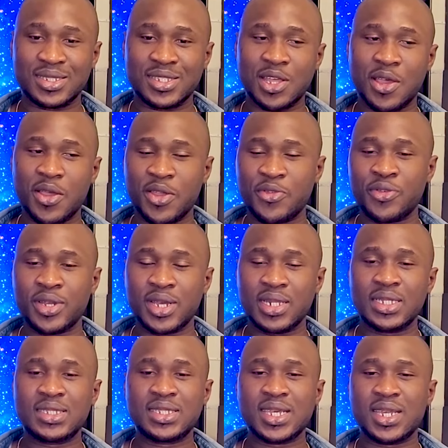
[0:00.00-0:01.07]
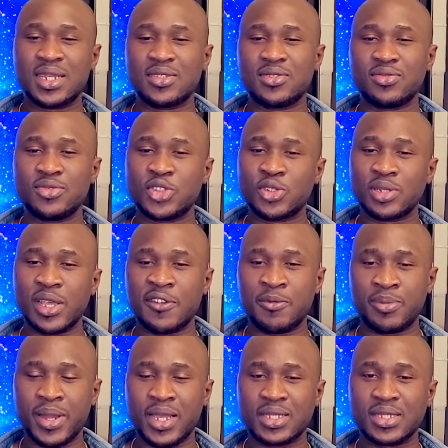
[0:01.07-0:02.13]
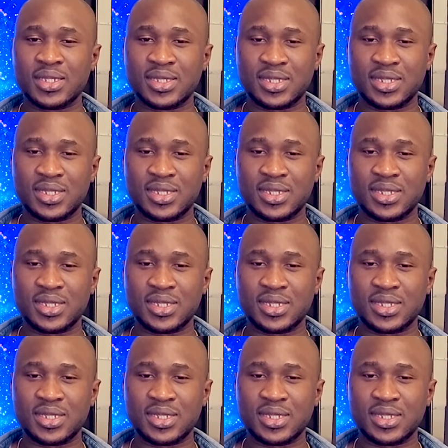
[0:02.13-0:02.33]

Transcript: Now in reality and in true life practice,